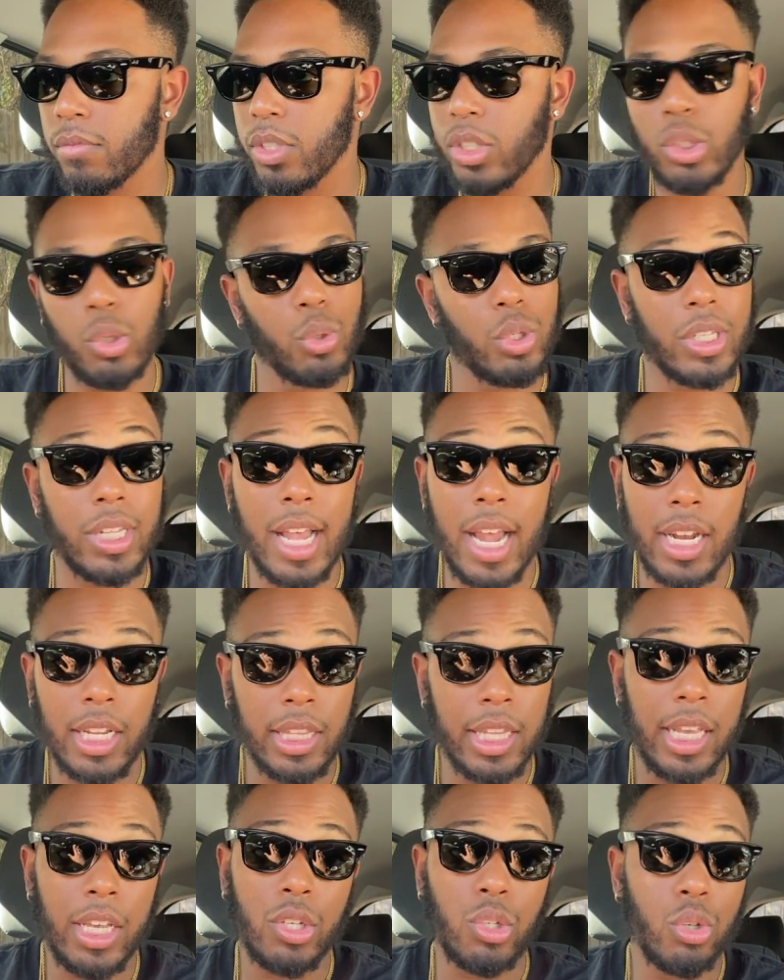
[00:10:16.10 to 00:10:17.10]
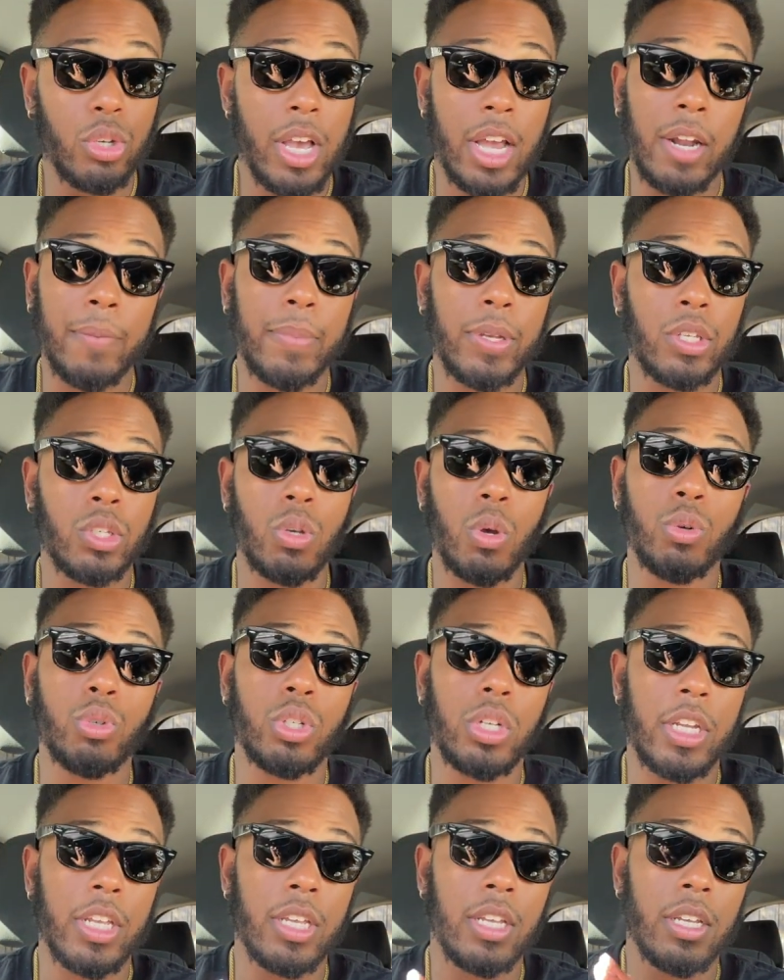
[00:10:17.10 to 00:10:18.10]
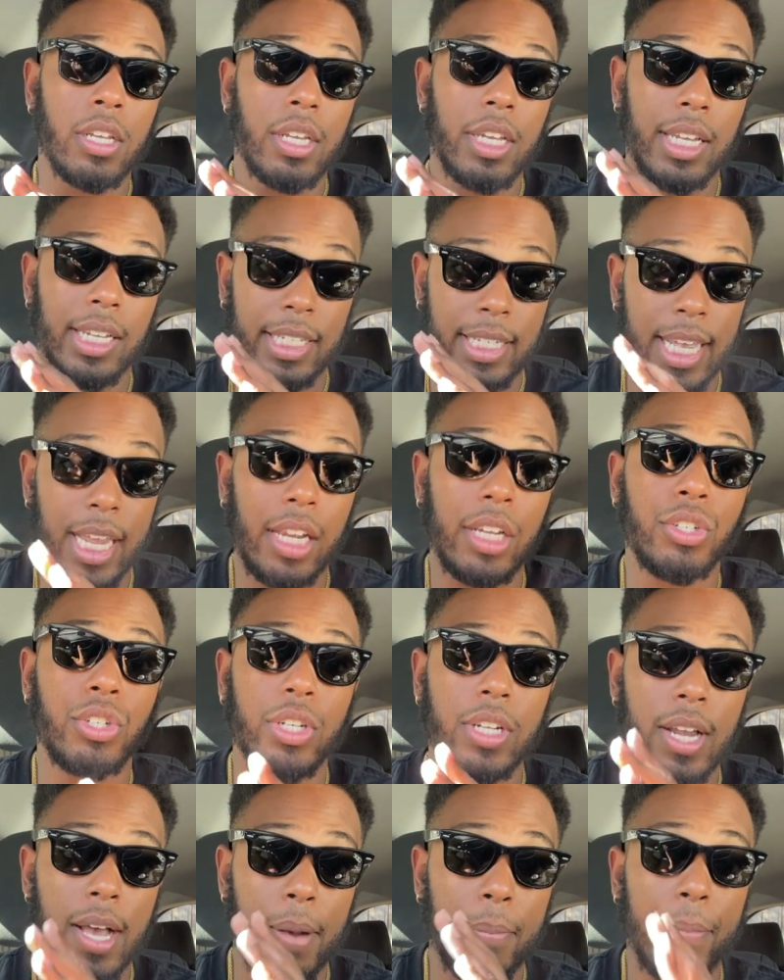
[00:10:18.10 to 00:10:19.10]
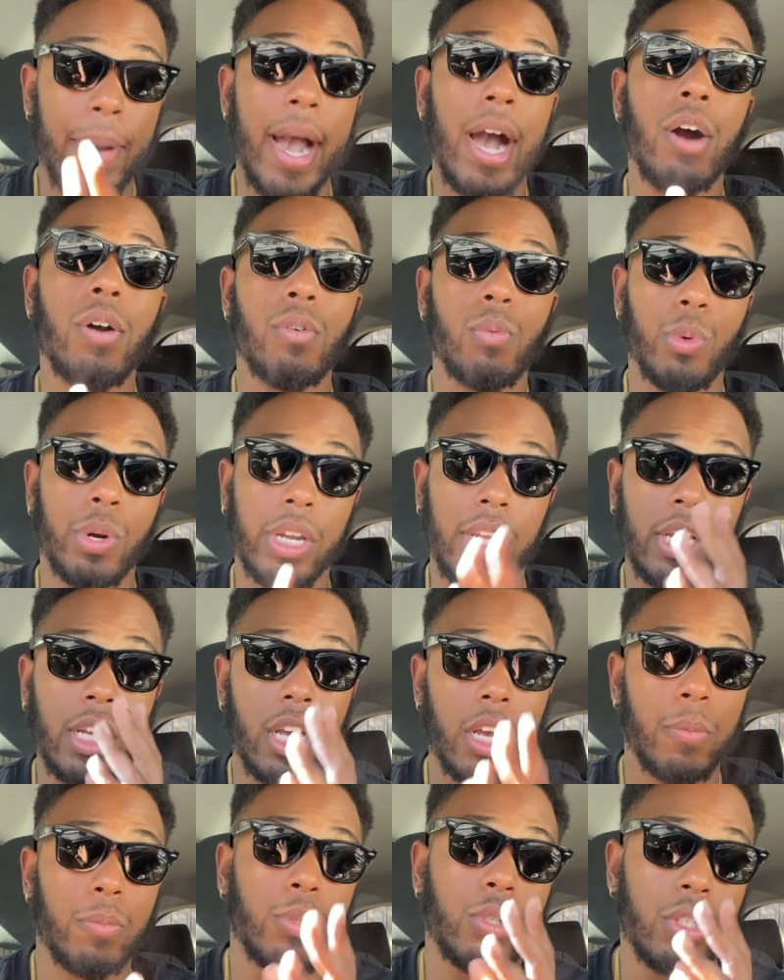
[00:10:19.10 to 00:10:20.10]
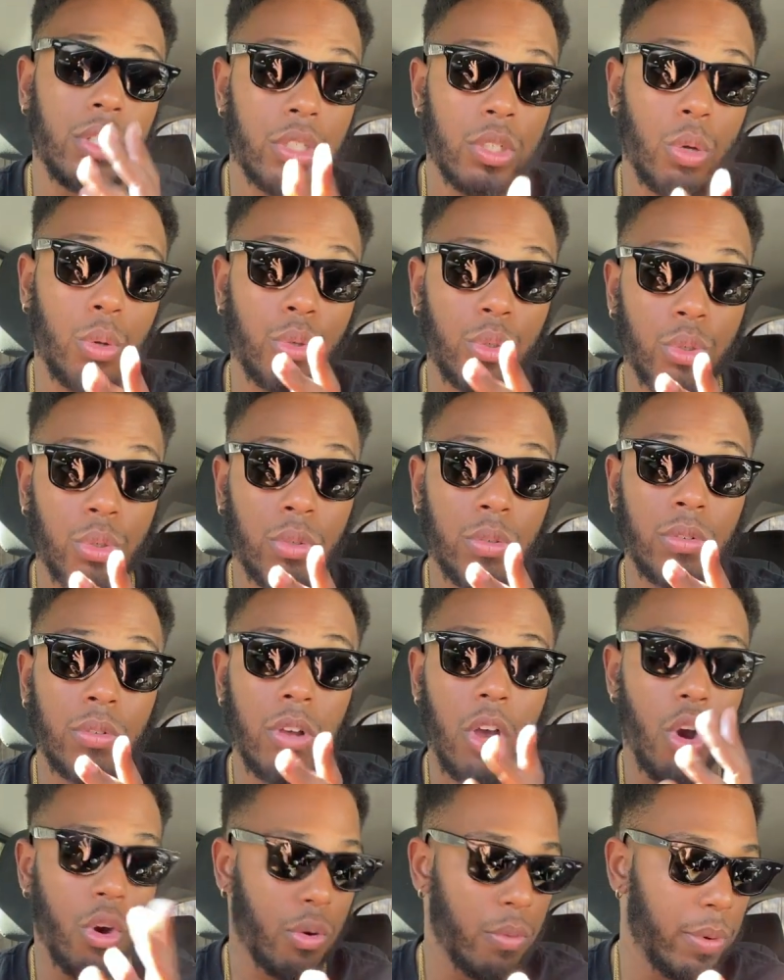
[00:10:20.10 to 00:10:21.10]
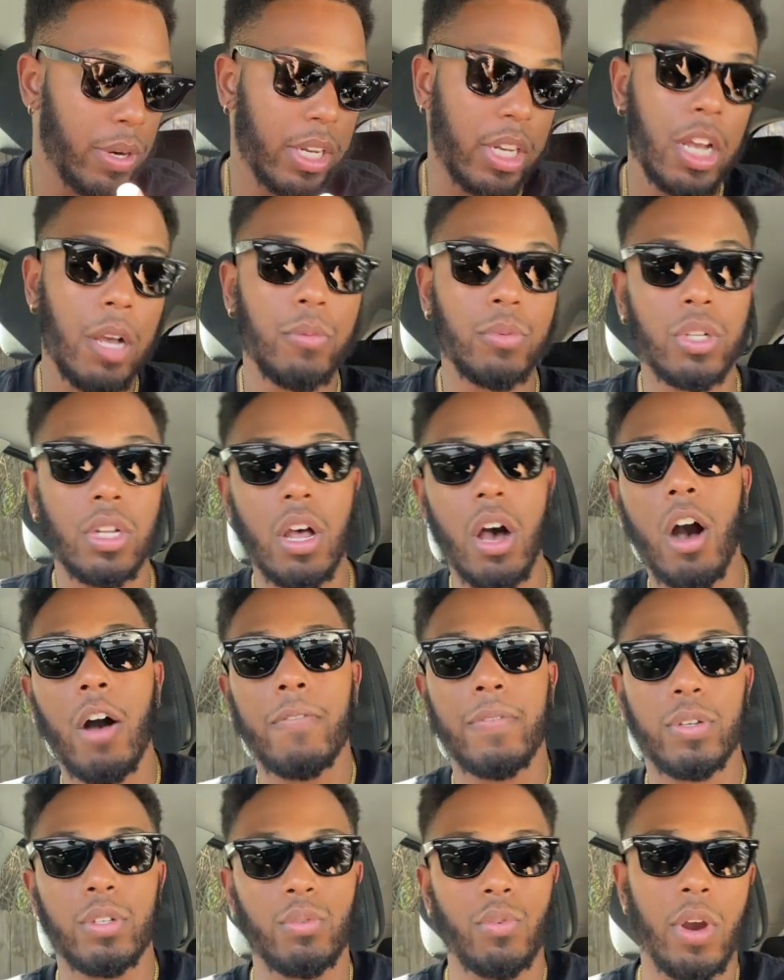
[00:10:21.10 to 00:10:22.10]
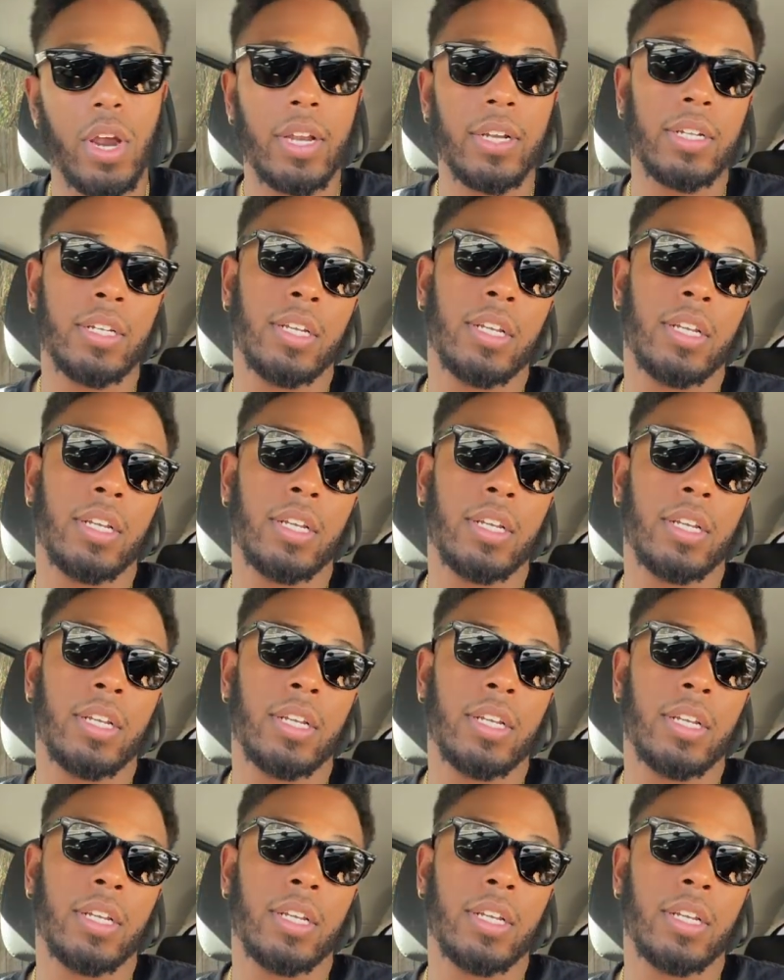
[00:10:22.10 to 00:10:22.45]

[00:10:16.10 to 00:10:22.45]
there's a lot of things you got to be socially intelligent about when it comes to social or when it comes to the office, right?